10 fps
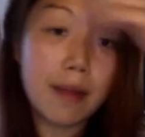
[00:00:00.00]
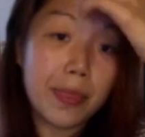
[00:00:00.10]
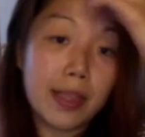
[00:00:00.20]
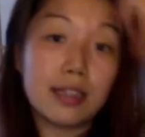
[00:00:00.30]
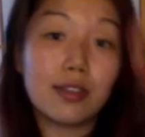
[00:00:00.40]

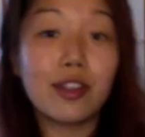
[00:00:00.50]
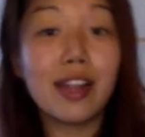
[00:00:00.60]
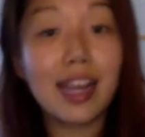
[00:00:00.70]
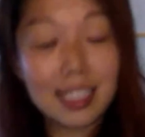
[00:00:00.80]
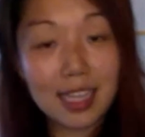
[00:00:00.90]
So the
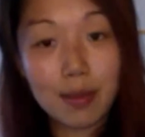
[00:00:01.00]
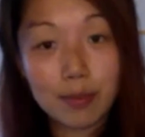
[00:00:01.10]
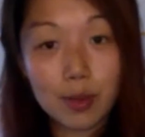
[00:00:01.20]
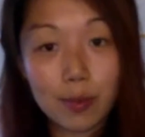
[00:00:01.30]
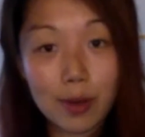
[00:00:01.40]
next time
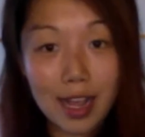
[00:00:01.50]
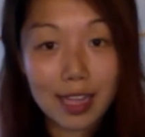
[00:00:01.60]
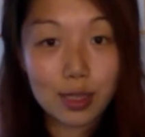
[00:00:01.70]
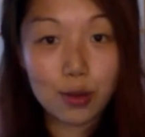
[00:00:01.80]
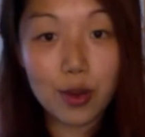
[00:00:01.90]
someone asks
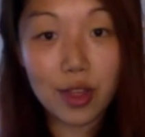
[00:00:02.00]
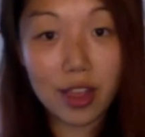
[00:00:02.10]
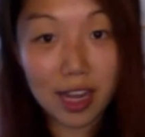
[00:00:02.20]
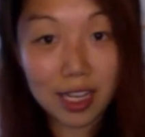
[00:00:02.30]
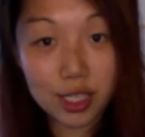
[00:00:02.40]
you where the
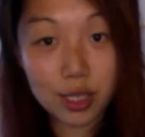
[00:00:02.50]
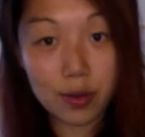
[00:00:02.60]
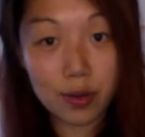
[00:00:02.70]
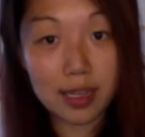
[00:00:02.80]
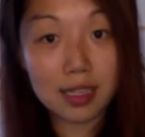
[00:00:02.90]
gun show
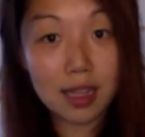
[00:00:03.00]
is,